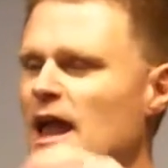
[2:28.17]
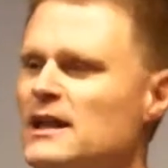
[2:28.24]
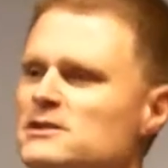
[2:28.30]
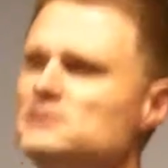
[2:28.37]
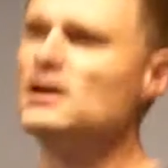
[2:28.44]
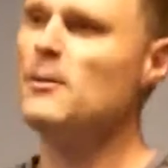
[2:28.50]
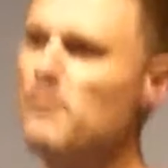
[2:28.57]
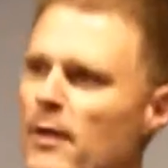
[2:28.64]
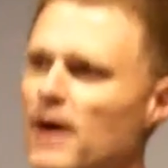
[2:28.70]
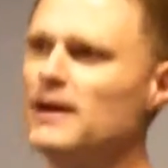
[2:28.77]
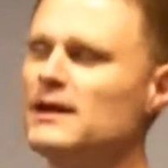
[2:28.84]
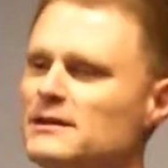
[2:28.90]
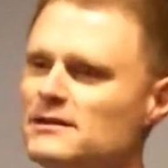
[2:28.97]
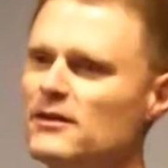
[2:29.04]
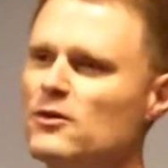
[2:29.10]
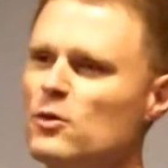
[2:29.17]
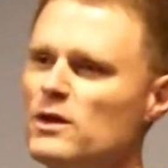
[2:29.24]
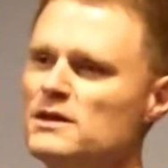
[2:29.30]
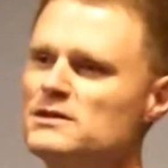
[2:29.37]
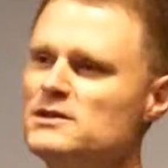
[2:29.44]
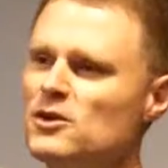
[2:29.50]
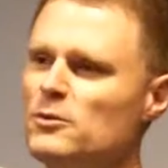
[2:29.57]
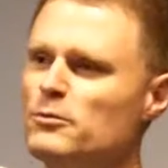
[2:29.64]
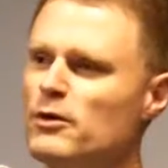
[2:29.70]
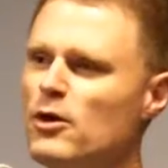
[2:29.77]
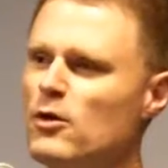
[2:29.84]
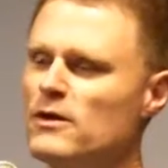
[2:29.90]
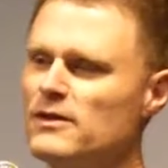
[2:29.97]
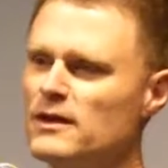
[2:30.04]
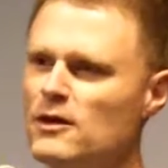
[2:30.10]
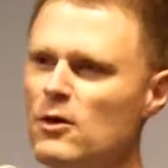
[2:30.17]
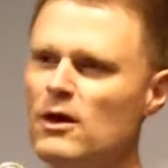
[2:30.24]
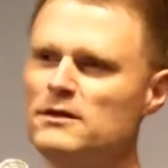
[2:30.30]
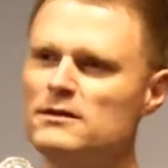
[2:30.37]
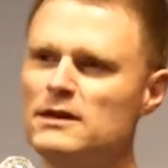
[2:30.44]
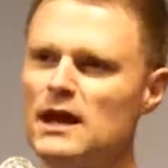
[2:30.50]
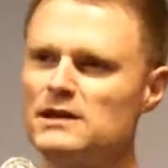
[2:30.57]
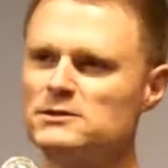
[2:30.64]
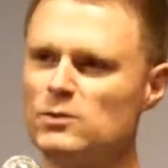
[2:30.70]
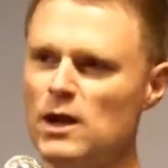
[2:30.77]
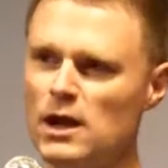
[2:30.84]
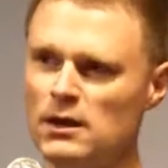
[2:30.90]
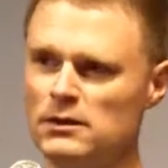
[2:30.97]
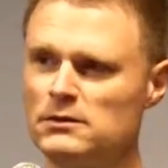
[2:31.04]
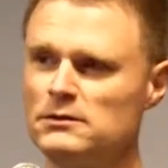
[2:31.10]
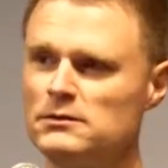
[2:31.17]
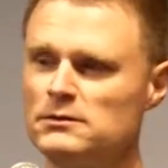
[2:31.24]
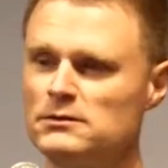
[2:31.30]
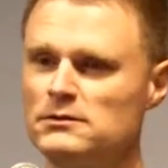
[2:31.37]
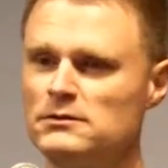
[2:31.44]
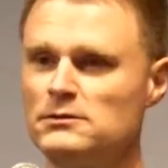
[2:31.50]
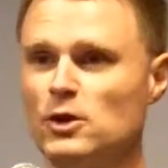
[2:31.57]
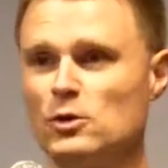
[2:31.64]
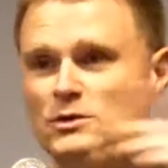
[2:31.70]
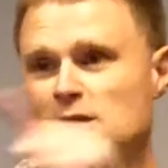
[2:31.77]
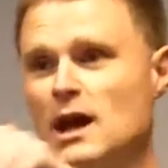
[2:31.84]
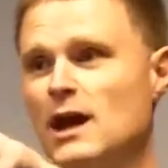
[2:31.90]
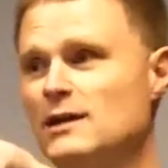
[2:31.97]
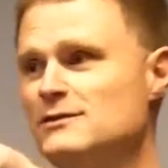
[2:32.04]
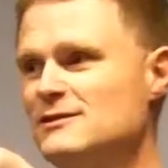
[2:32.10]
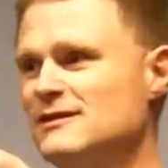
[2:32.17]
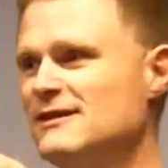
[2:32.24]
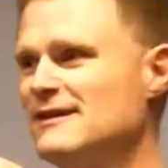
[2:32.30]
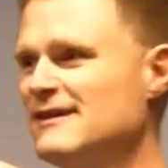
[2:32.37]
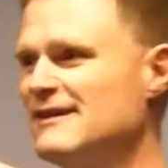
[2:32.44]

and jump on it until the windshield broke and then go on to the next one? Don't judge."